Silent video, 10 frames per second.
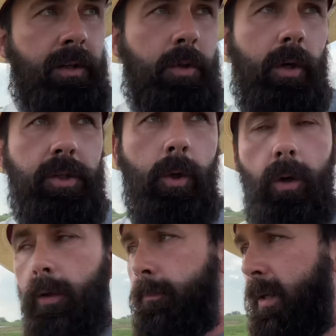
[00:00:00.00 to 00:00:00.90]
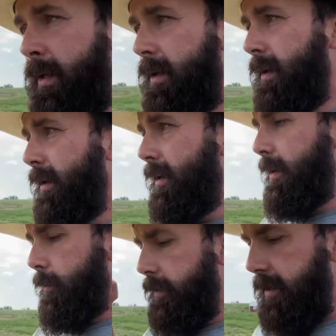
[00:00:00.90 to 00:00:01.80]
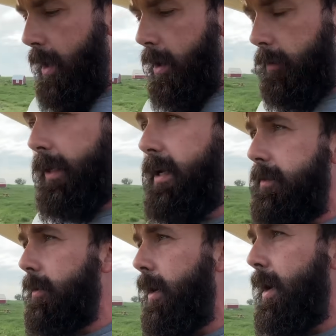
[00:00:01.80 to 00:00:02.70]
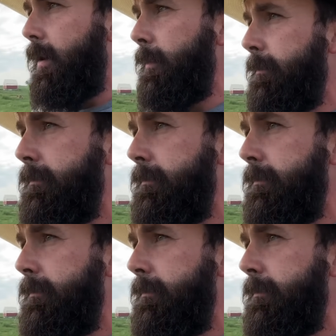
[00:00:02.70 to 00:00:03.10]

story short, when the donklet hit the ground,